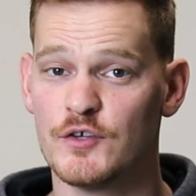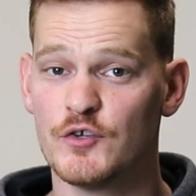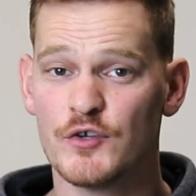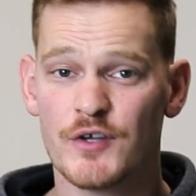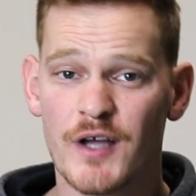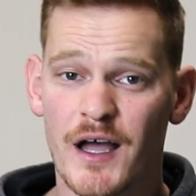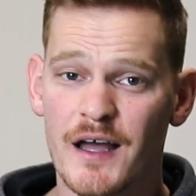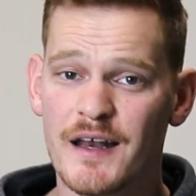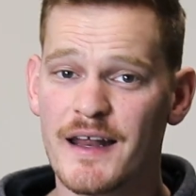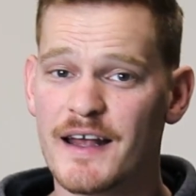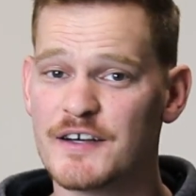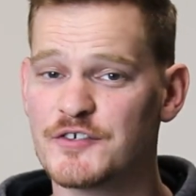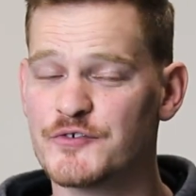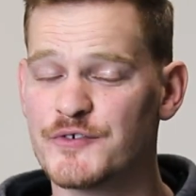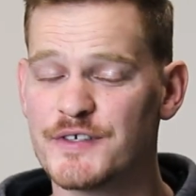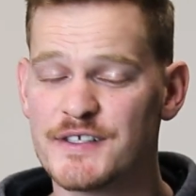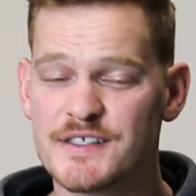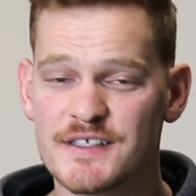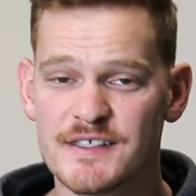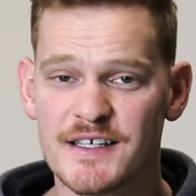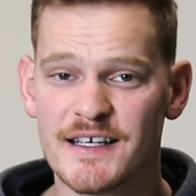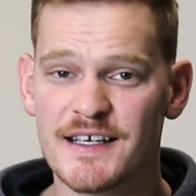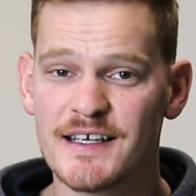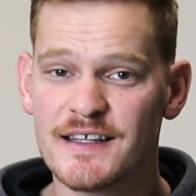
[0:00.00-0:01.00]
You can't actually
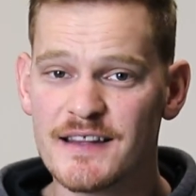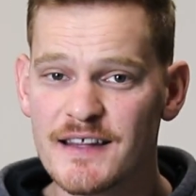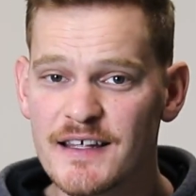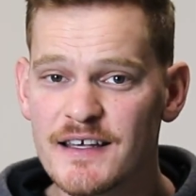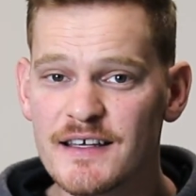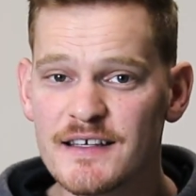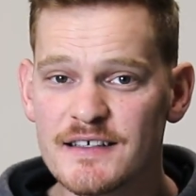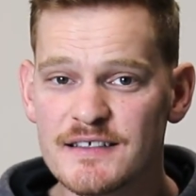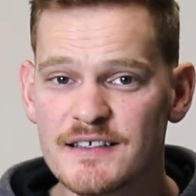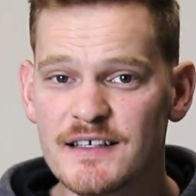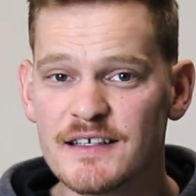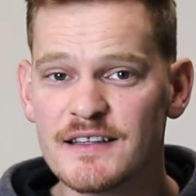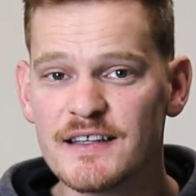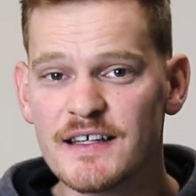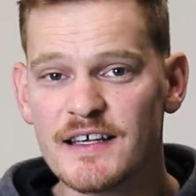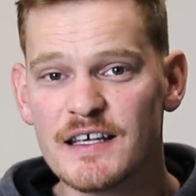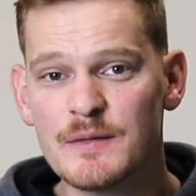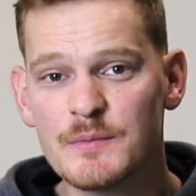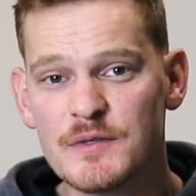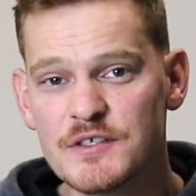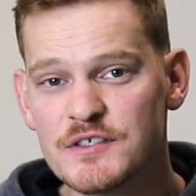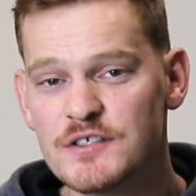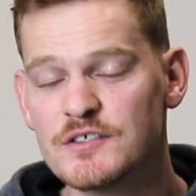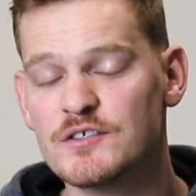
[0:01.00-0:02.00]
see these in the
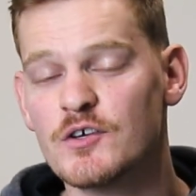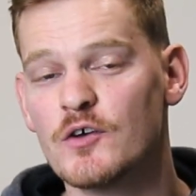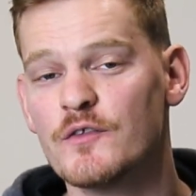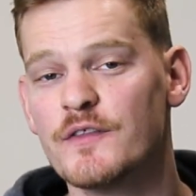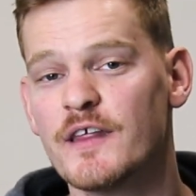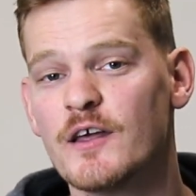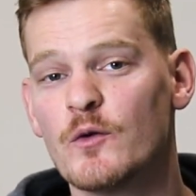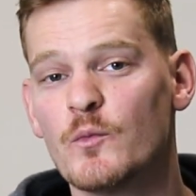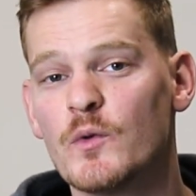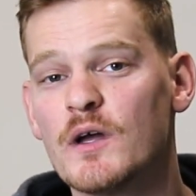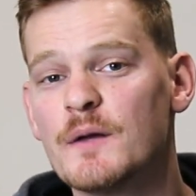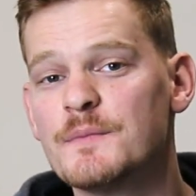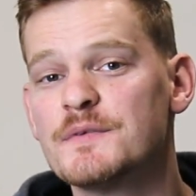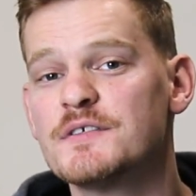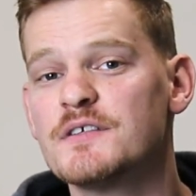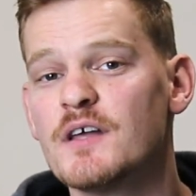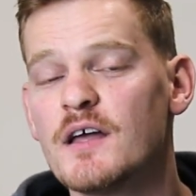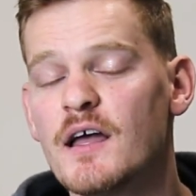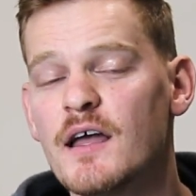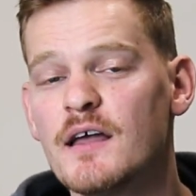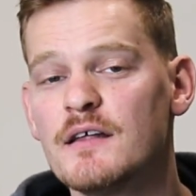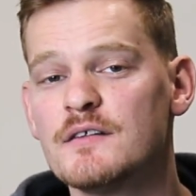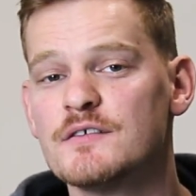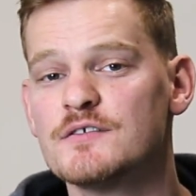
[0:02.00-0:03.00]
images on their
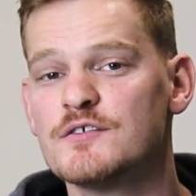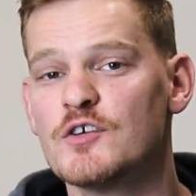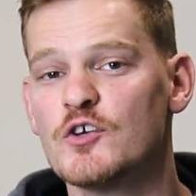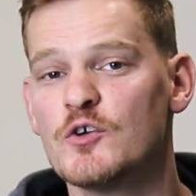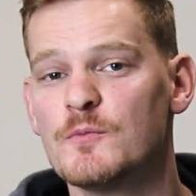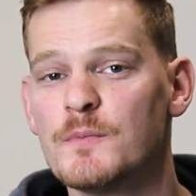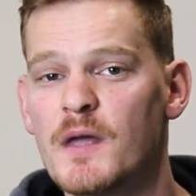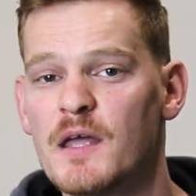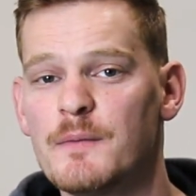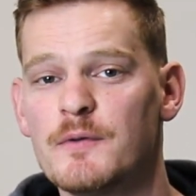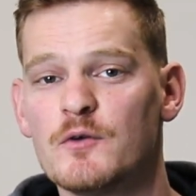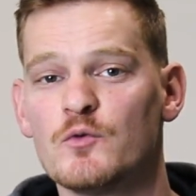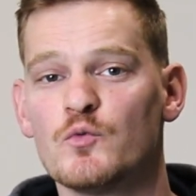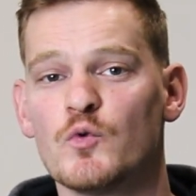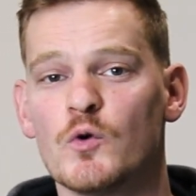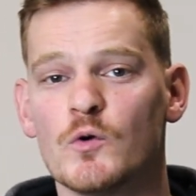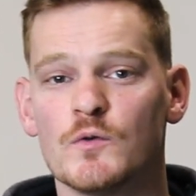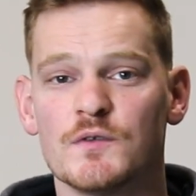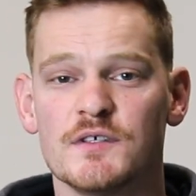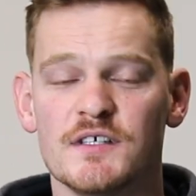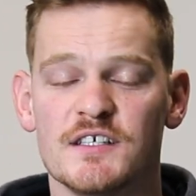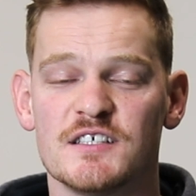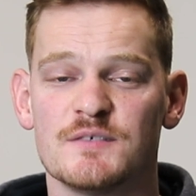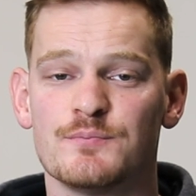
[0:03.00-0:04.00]
website, so maybe
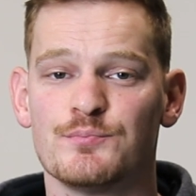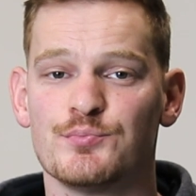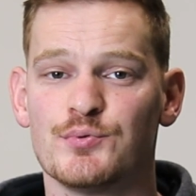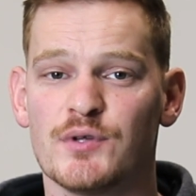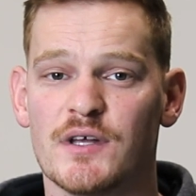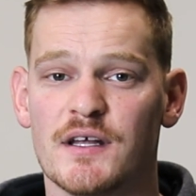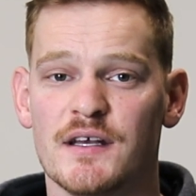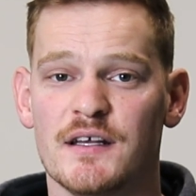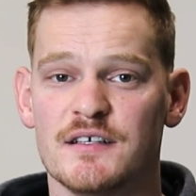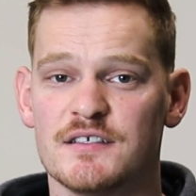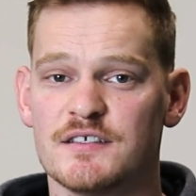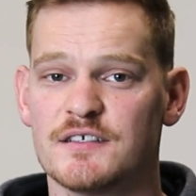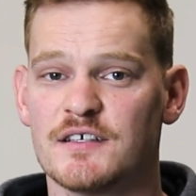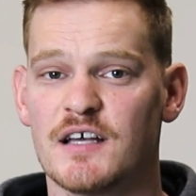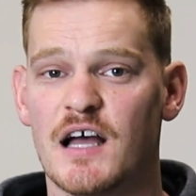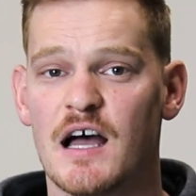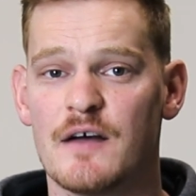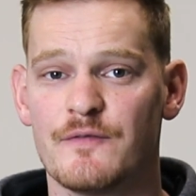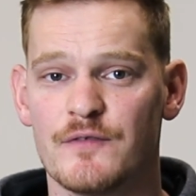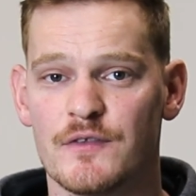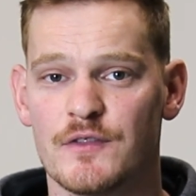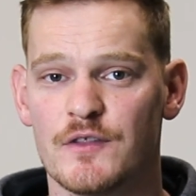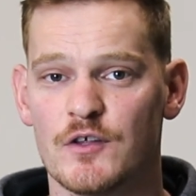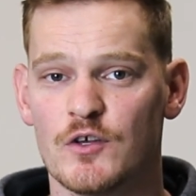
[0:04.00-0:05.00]
Raldey is planning to
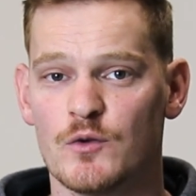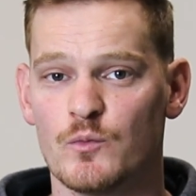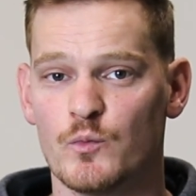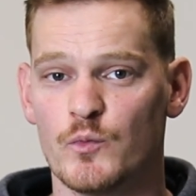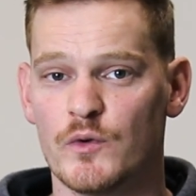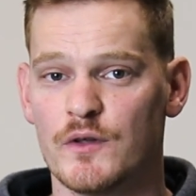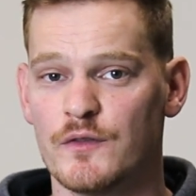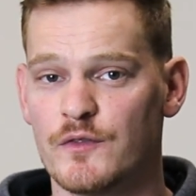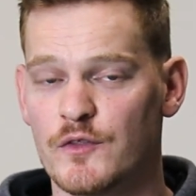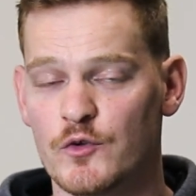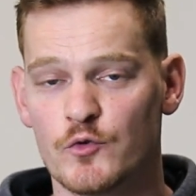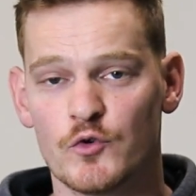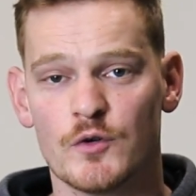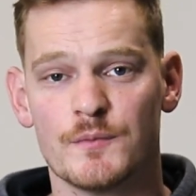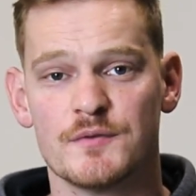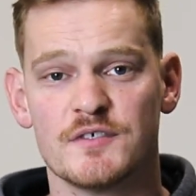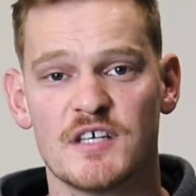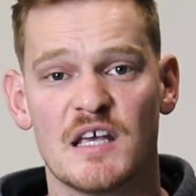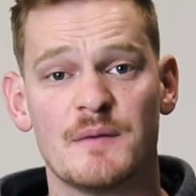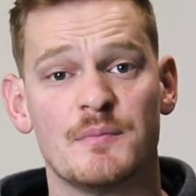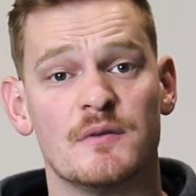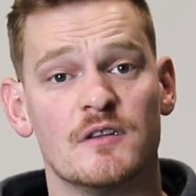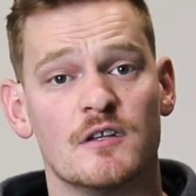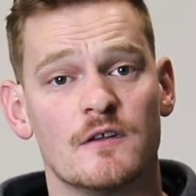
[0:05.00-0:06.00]
cover them with the grip
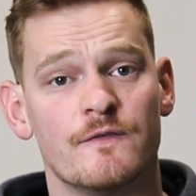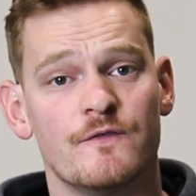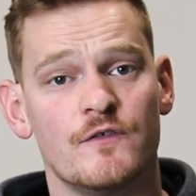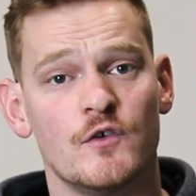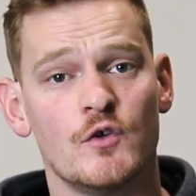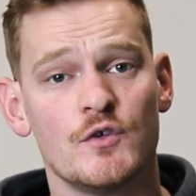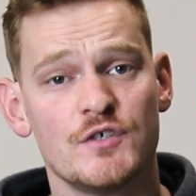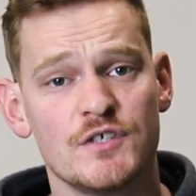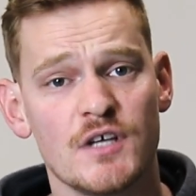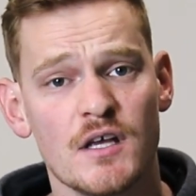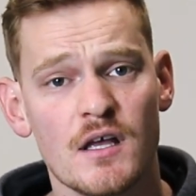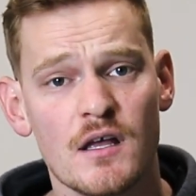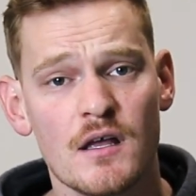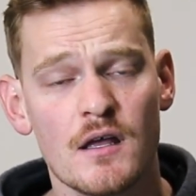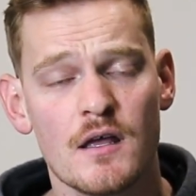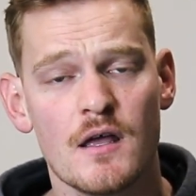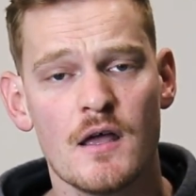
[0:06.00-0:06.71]
tape in the future,